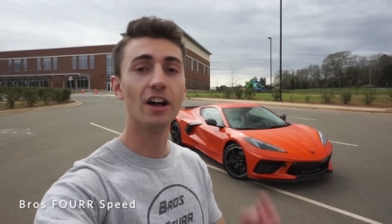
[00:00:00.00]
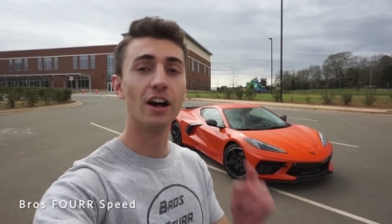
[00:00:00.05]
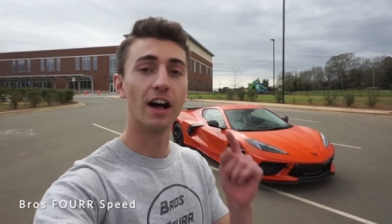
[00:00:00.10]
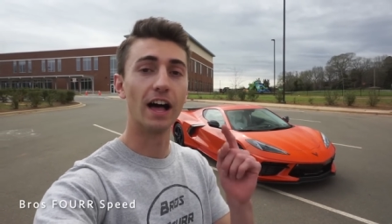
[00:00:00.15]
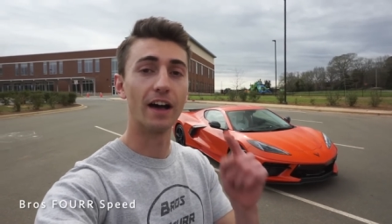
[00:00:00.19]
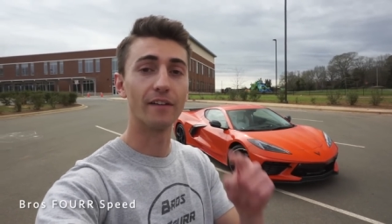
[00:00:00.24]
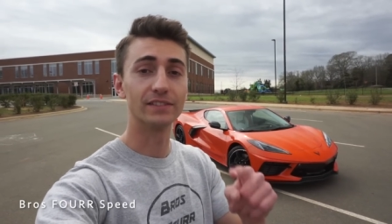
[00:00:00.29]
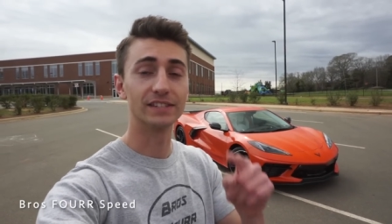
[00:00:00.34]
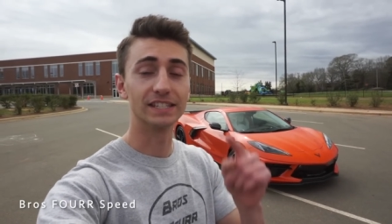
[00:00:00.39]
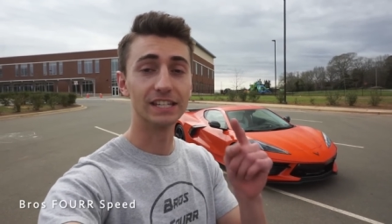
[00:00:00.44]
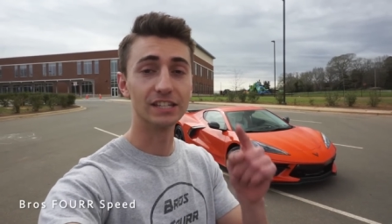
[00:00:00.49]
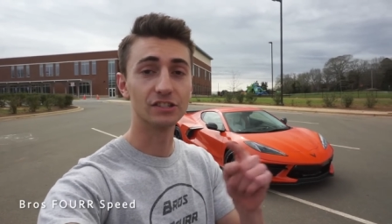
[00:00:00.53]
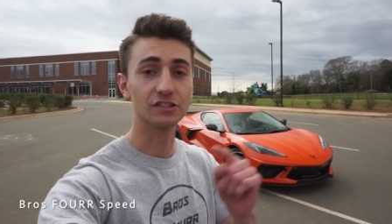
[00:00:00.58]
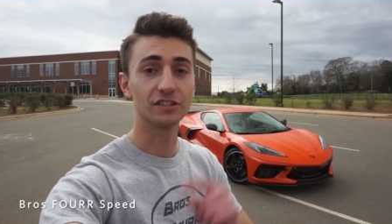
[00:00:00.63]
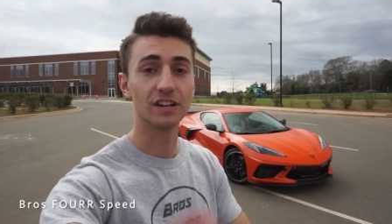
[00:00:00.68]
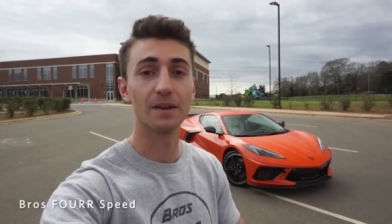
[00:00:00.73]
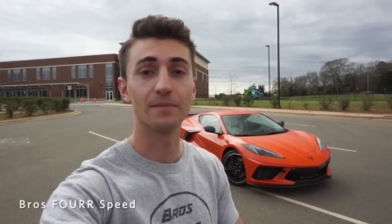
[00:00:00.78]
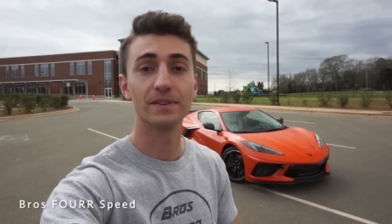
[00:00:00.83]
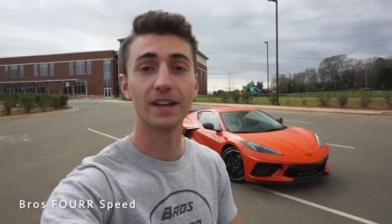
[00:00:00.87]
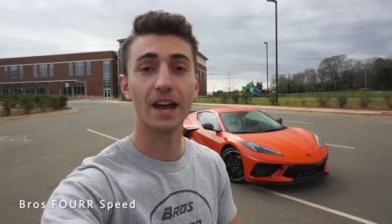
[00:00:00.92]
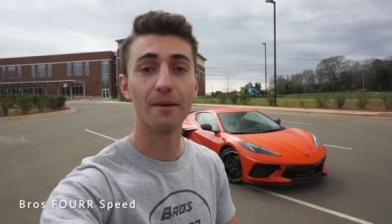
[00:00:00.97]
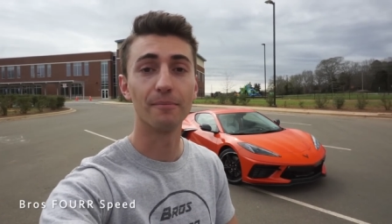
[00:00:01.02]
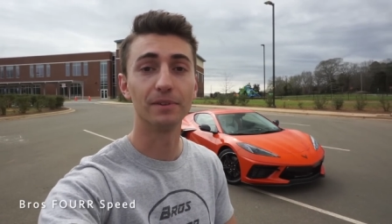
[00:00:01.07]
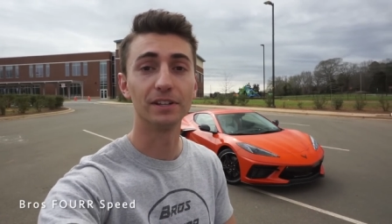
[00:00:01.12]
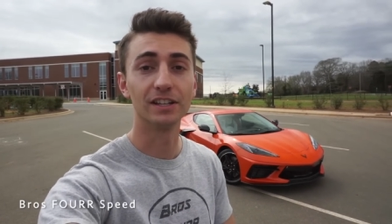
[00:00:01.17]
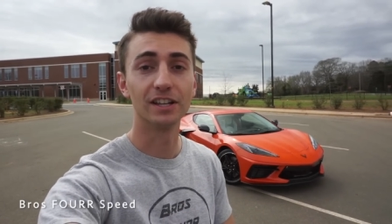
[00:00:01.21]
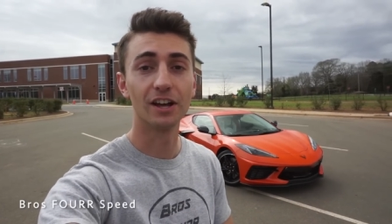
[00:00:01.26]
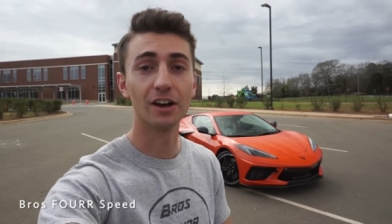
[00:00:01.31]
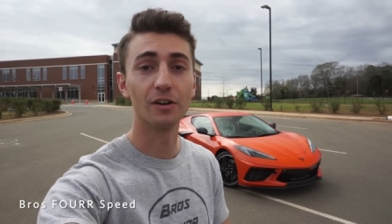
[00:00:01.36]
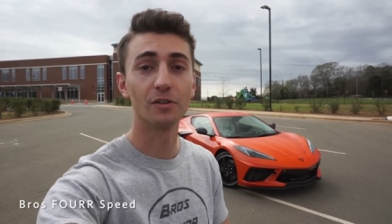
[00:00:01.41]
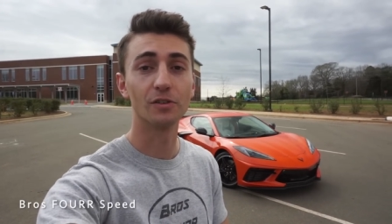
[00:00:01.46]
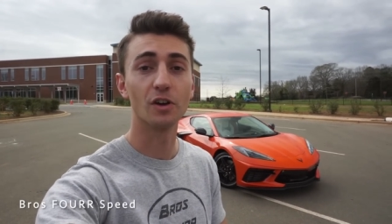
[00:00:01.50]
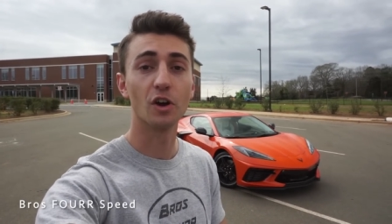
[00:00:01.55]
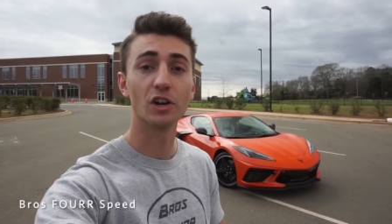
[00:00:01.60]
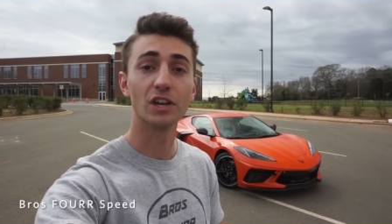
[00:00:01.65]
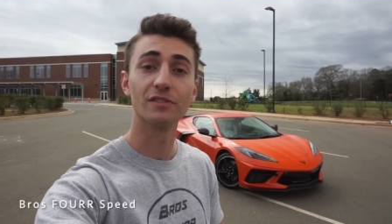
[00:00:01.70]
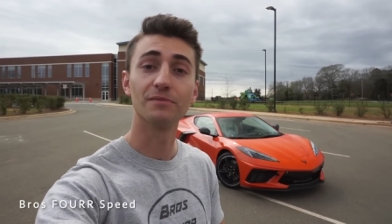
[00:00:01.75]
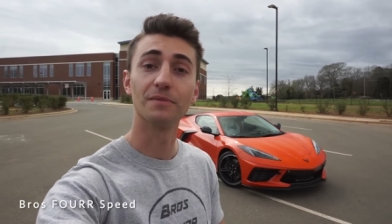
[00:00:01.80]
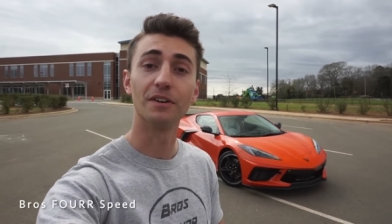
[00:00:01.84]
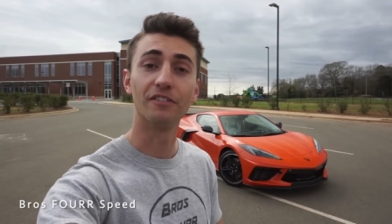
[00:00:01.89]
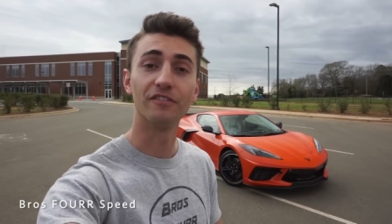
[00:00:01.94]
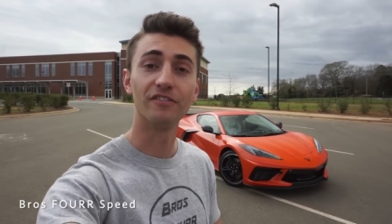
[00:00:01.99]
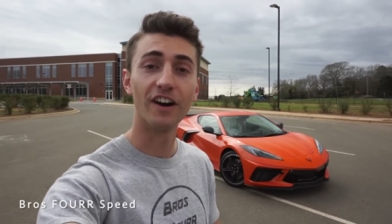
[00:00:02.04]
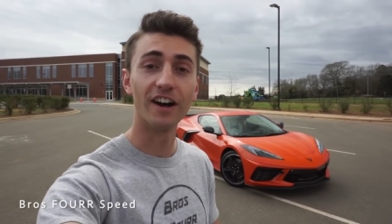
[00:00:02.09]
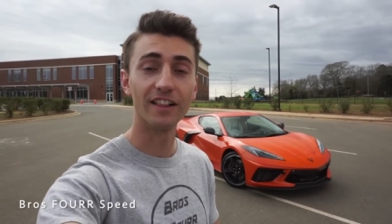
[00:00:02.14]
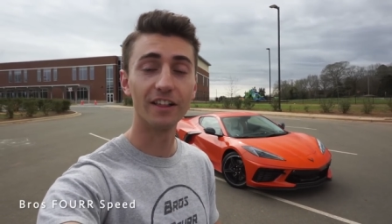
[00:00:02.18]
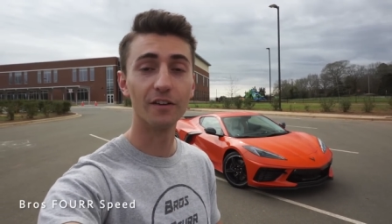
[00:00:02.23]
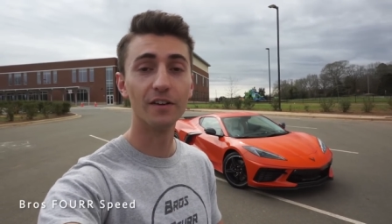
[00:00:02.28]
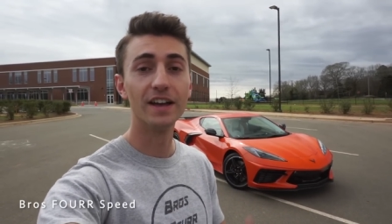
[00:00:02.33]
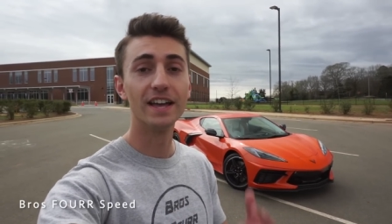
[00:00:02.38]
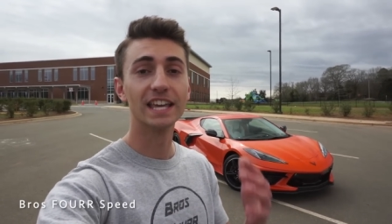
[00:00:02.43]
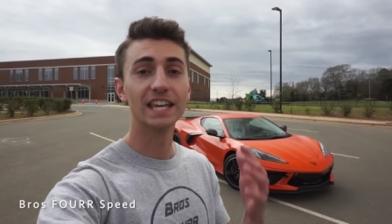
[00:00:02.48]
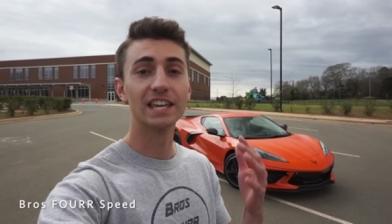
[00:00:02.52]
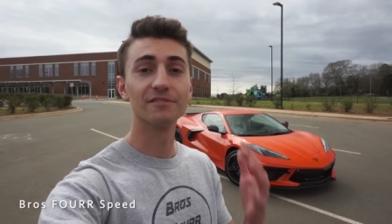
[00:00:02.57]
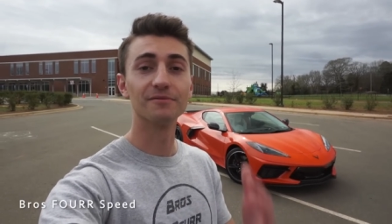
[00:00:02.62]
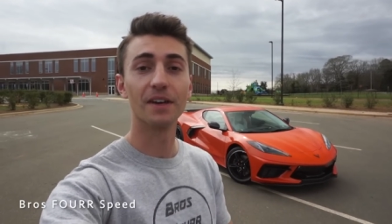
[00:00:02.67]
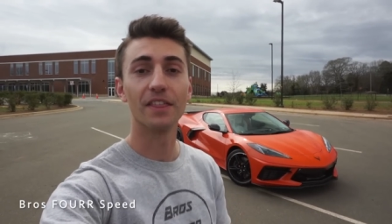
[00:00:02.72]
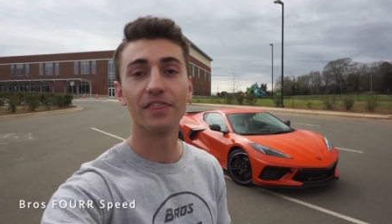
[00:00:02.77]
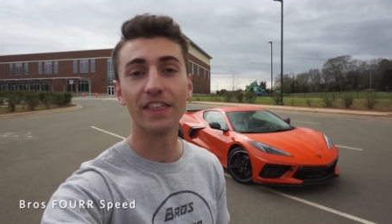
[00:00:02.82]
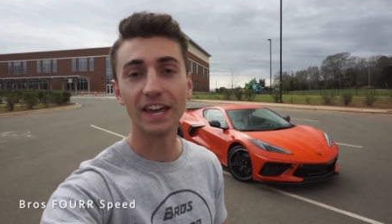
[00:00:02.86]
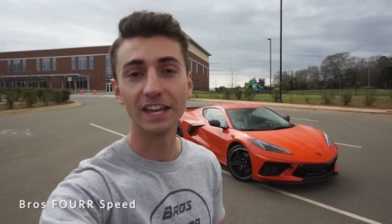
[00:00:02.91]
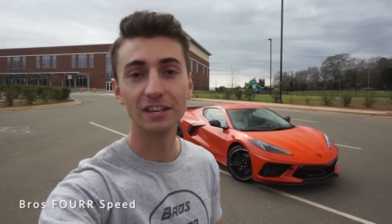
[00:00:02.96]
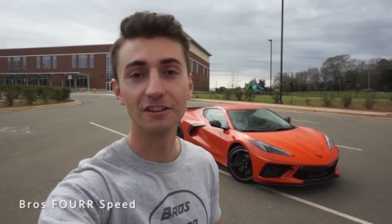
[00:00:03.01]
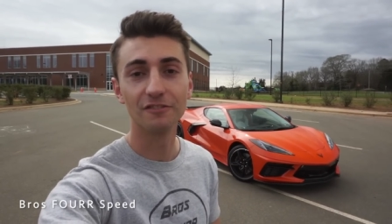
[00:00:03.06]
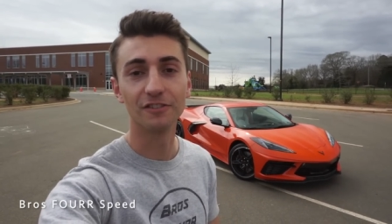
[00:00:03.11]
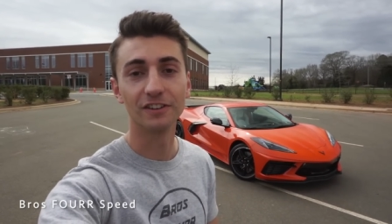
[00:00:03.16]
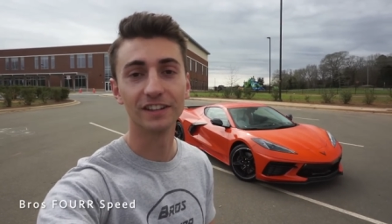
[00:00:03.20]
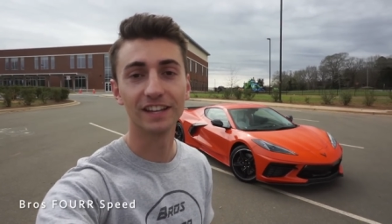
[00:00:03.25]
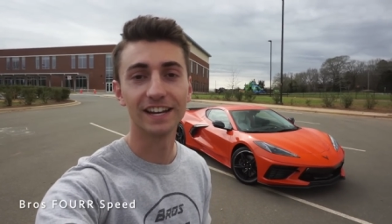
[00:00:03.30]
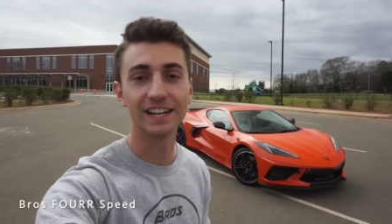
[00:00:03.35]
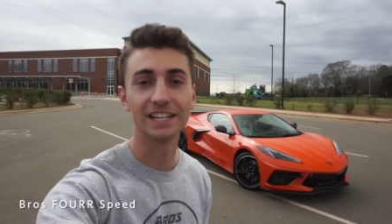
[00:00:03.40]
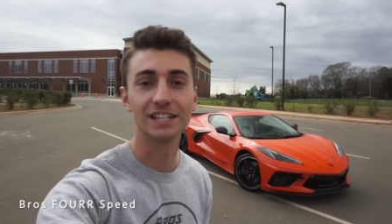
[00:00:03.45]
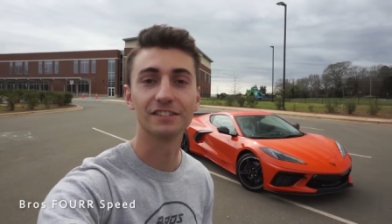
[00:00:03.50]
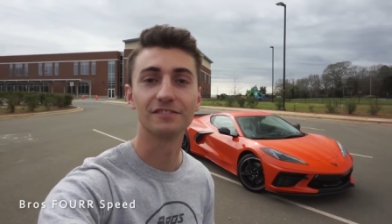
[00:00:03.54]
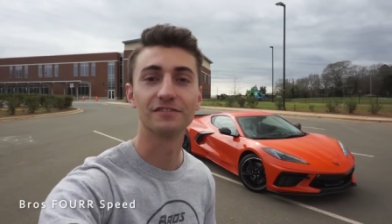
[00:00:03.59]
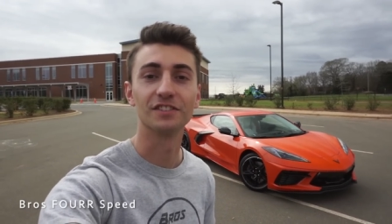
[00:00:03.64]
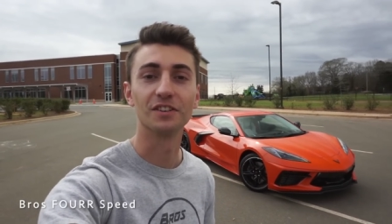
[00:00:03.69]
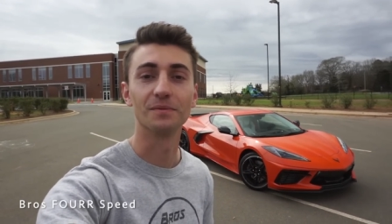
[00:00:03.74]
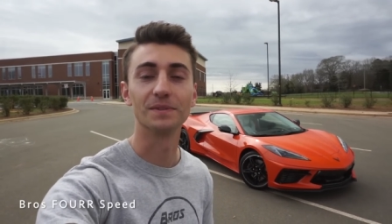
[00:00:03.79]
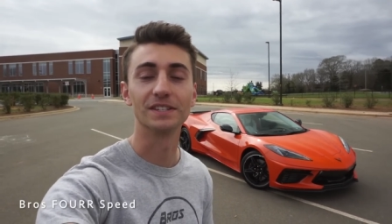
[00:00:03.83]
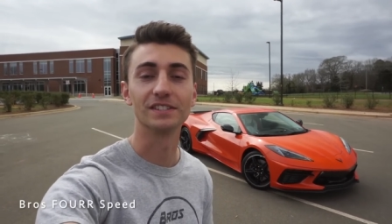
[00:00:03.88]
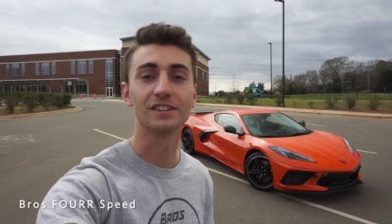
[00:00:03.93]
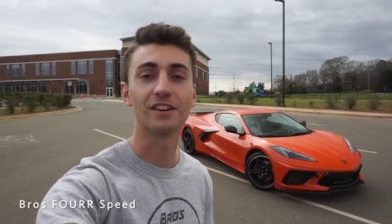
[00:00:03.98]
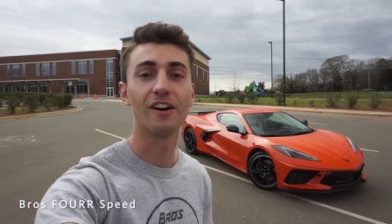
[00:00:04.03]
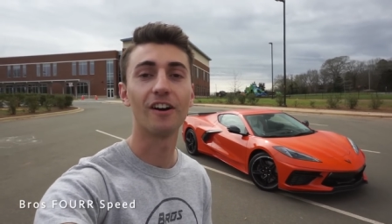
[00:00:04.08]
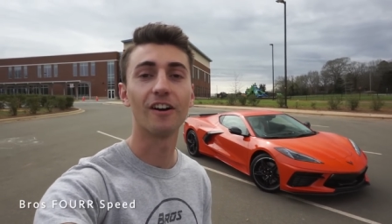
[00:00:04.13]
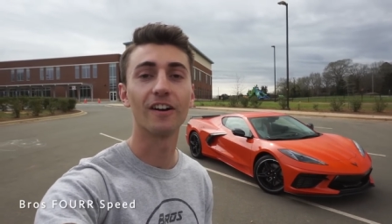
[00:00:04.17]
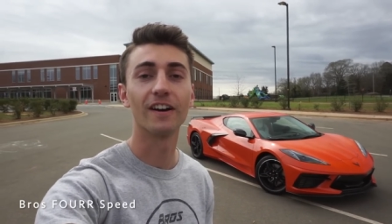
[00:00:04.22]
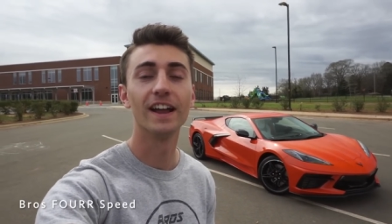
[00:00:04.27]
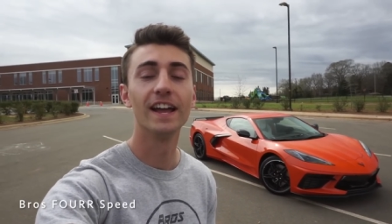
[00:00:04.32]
I'll have his Instagram down below. Go give him a follow, give him a thank you for letting us film his car.